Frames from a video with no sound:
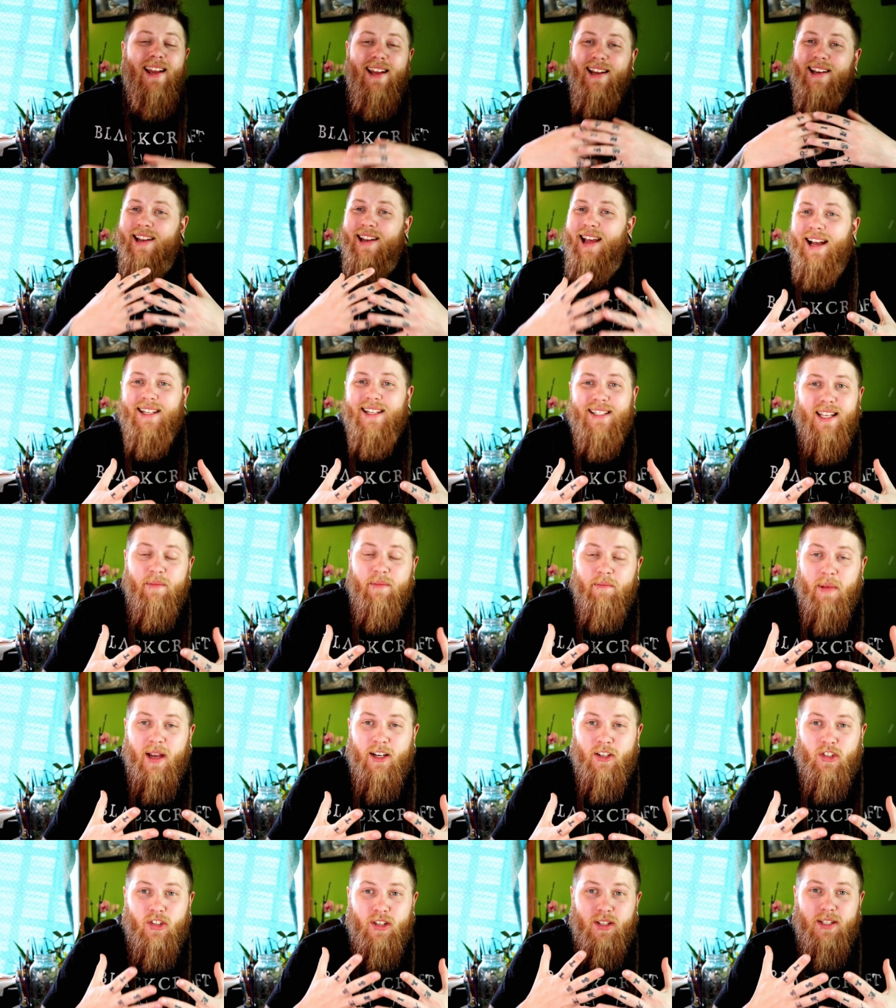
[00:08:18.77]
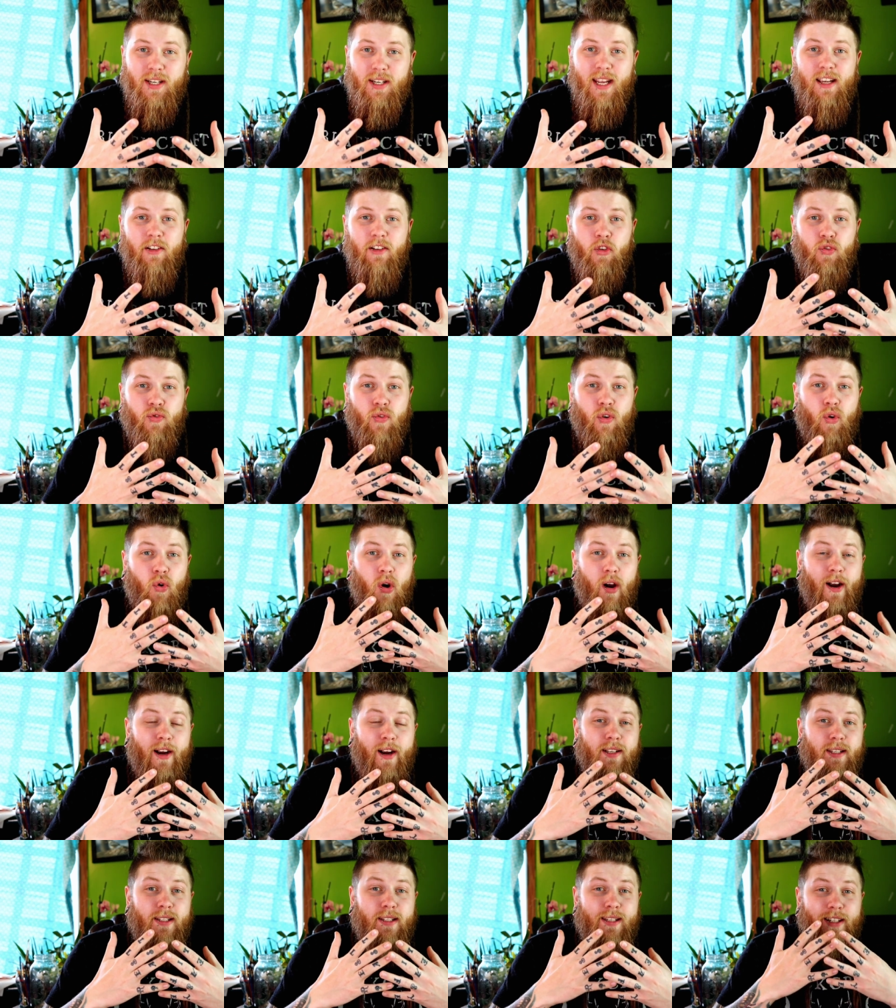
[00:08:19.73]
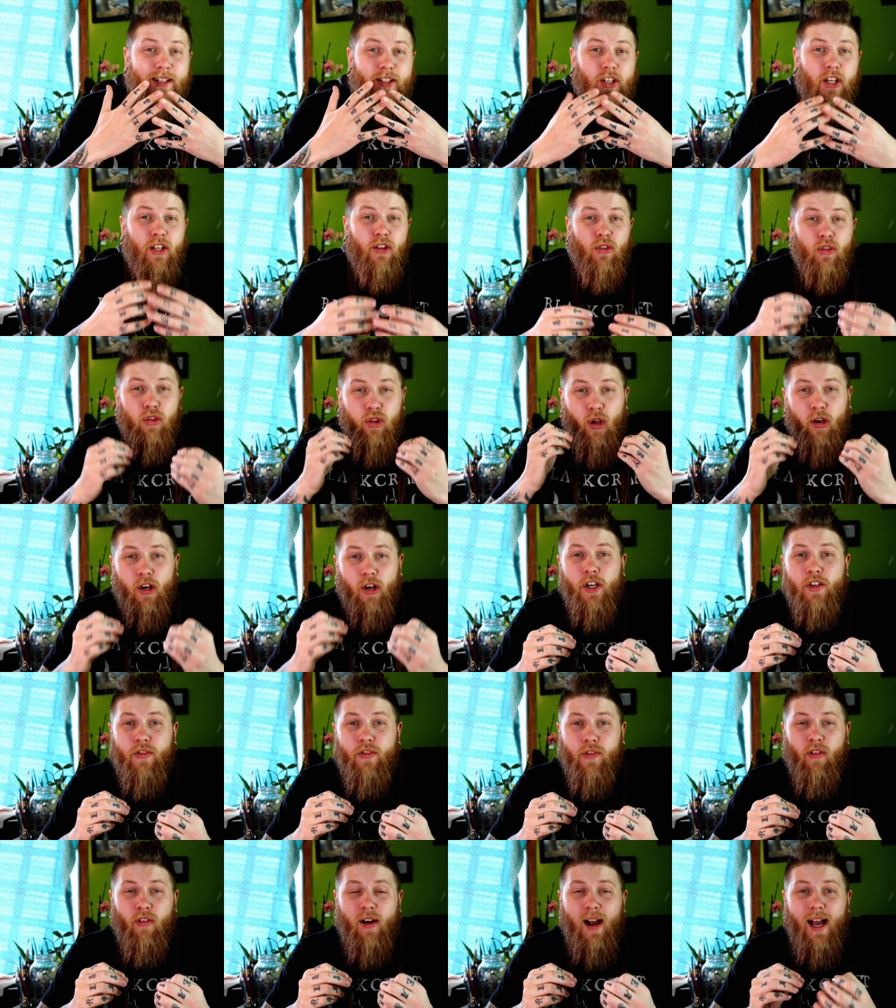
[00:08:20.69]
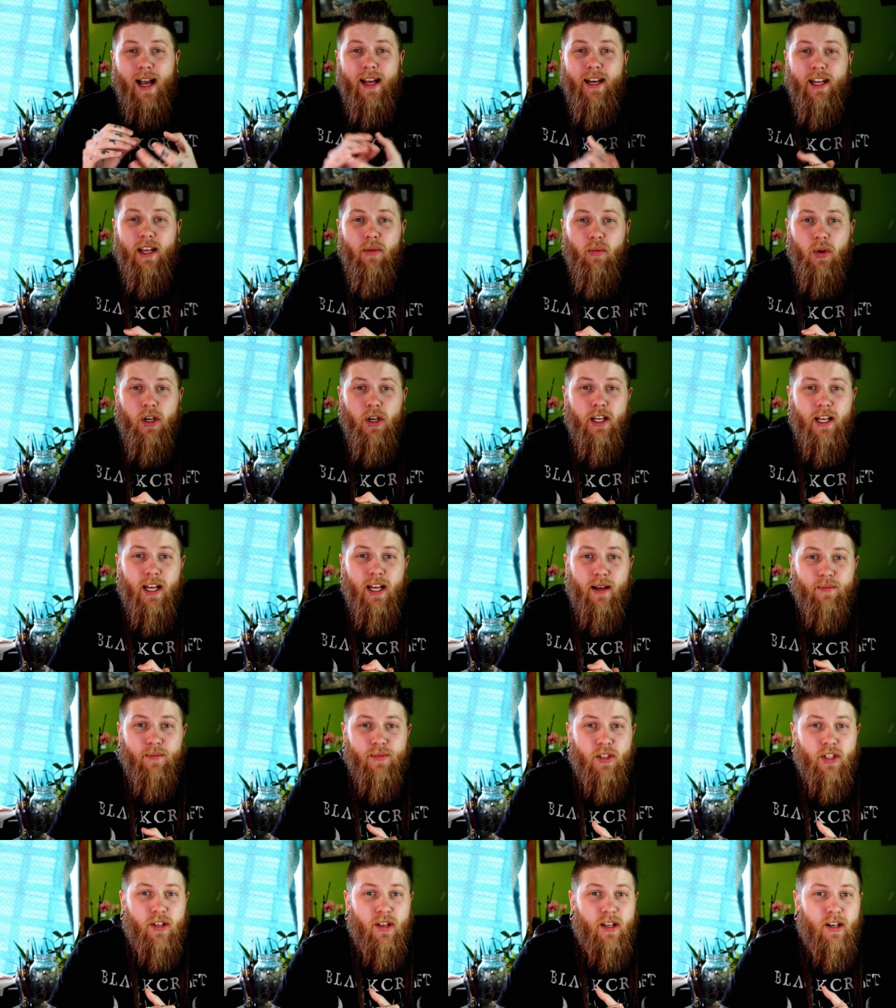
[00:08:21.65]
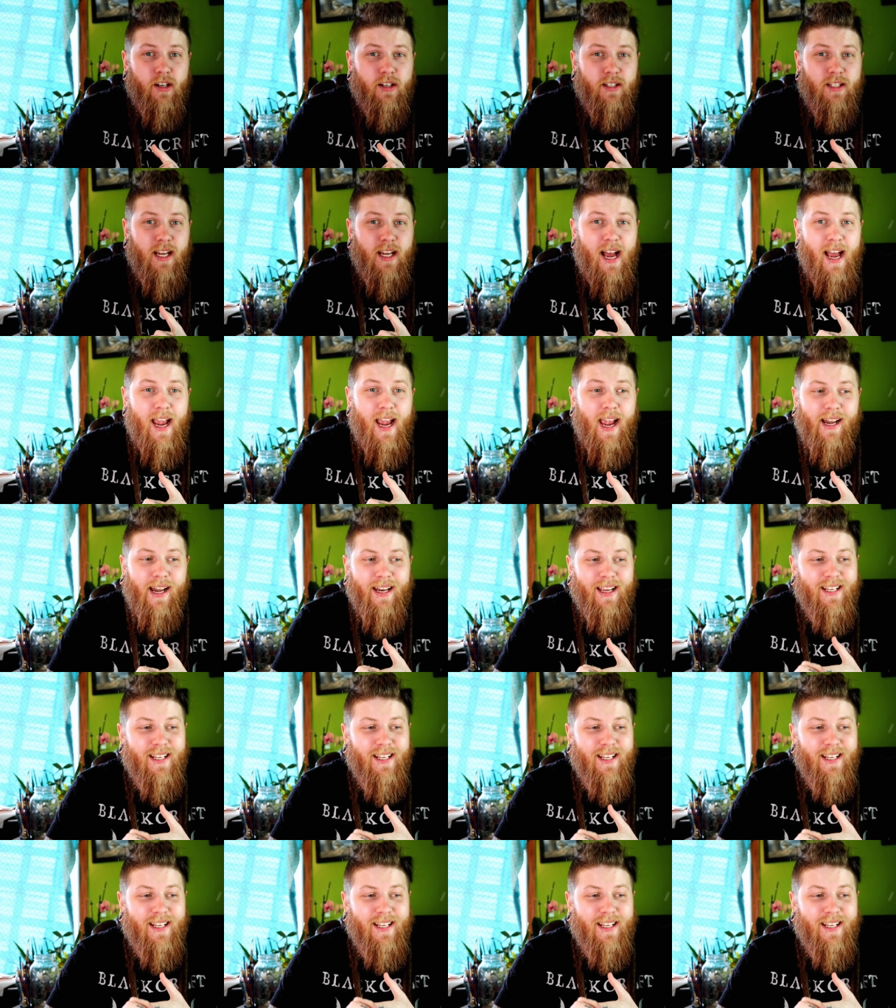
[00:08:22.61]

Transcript: Now, as I mentioned, Tegus require such a large variety when it comes to their diet.